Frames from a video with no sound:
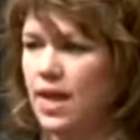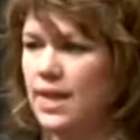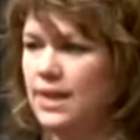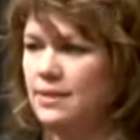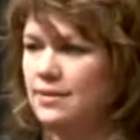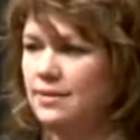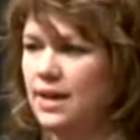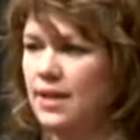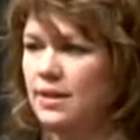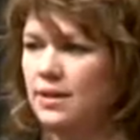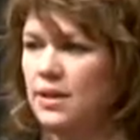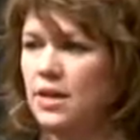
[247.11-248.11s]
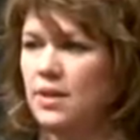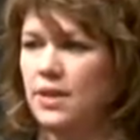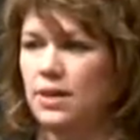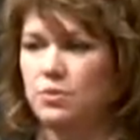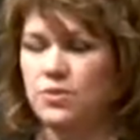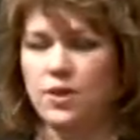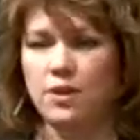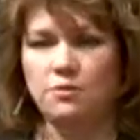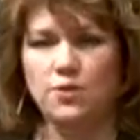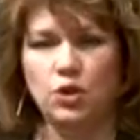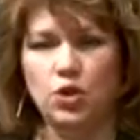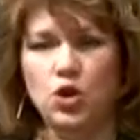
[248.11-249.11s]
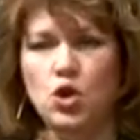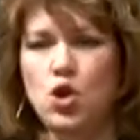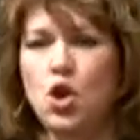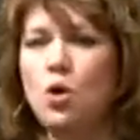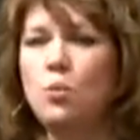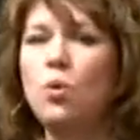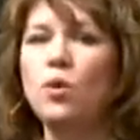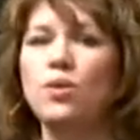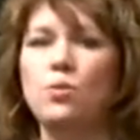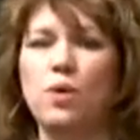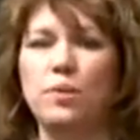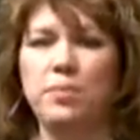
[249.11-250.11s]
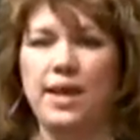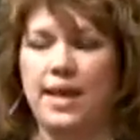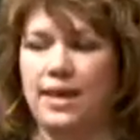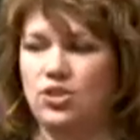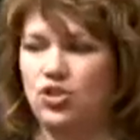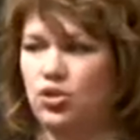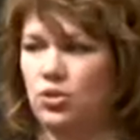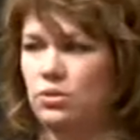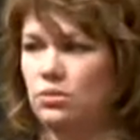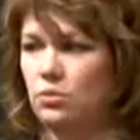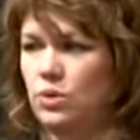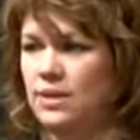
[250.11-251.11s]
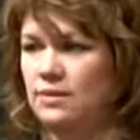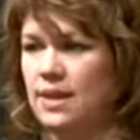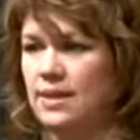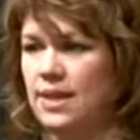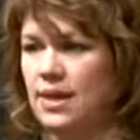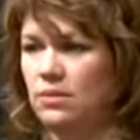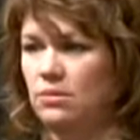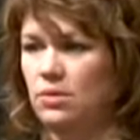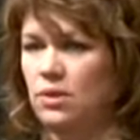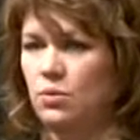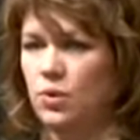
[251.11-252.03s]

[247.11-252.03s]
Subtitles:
and he decided that he was going to fill no more than one page when he sat down,